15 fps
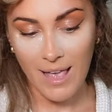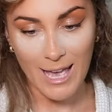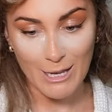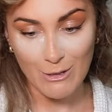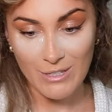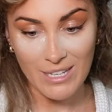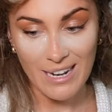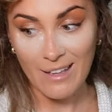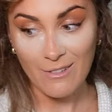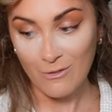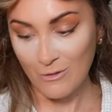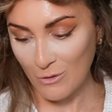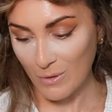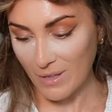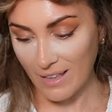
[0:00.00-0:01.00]
I used to love
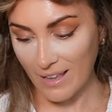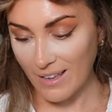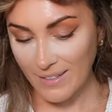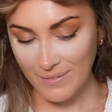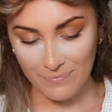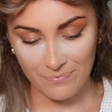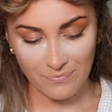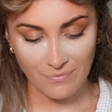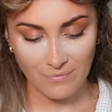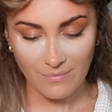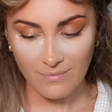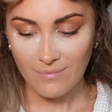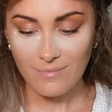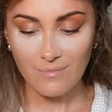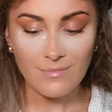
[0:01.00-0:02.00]
doing that.
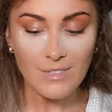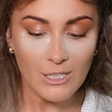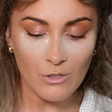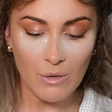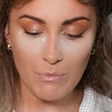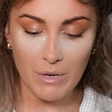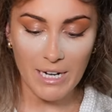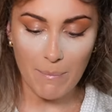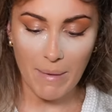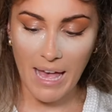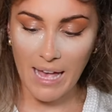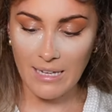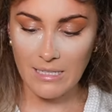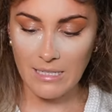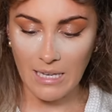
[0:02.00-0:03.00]
So I'm bringing it
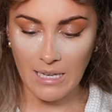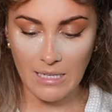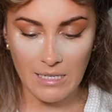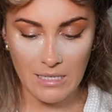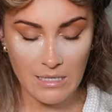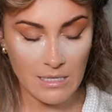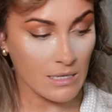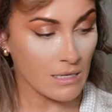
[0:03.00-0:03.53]
back tonight.